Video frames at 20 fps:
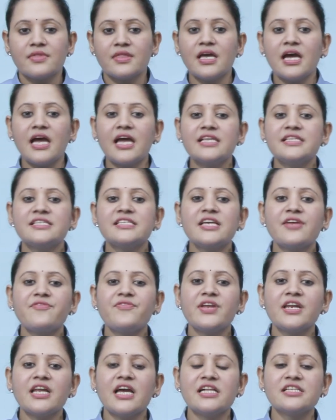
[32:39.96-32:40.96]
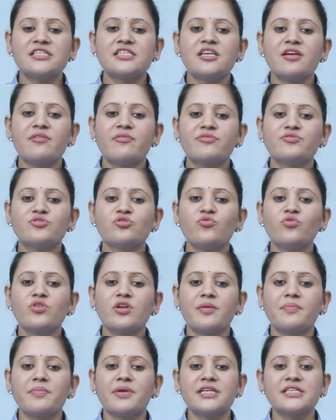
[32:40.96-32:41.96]
The HCF and LCM of two
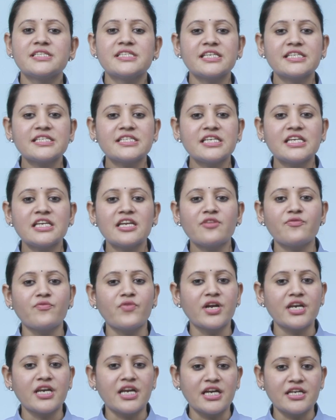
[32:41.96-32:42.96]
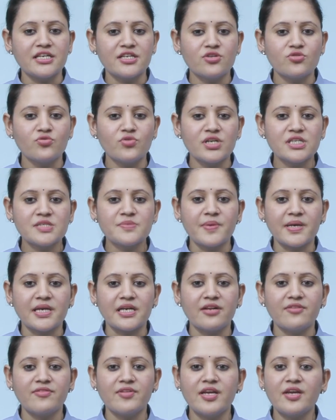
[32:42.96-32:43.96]
number is 16 and 192
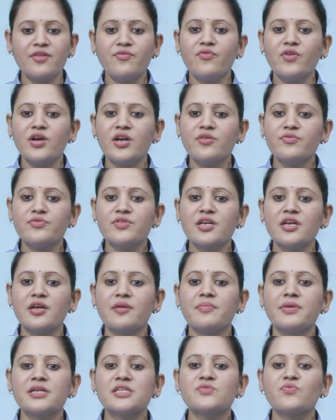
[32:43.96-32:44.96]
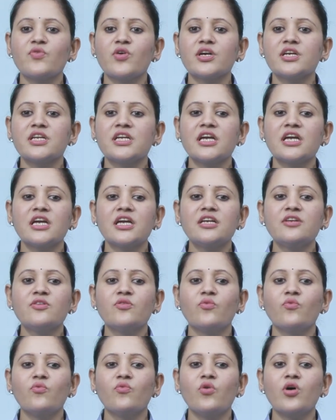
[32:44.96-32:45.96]
respectively. If one of the number is 48,
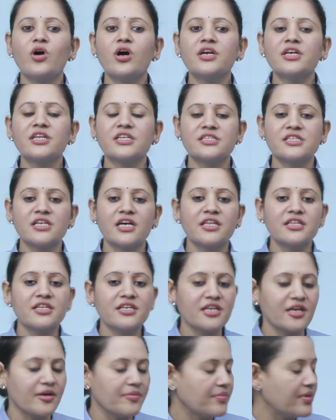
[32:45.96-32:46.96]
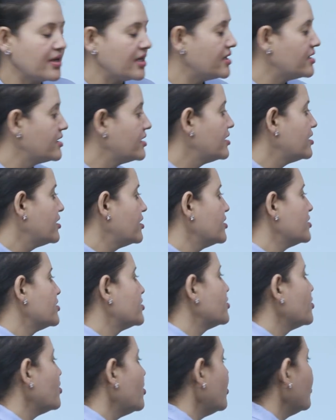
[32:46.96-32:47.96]
what is the other number?
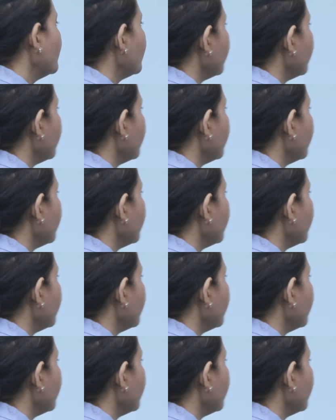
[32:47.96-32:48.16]
So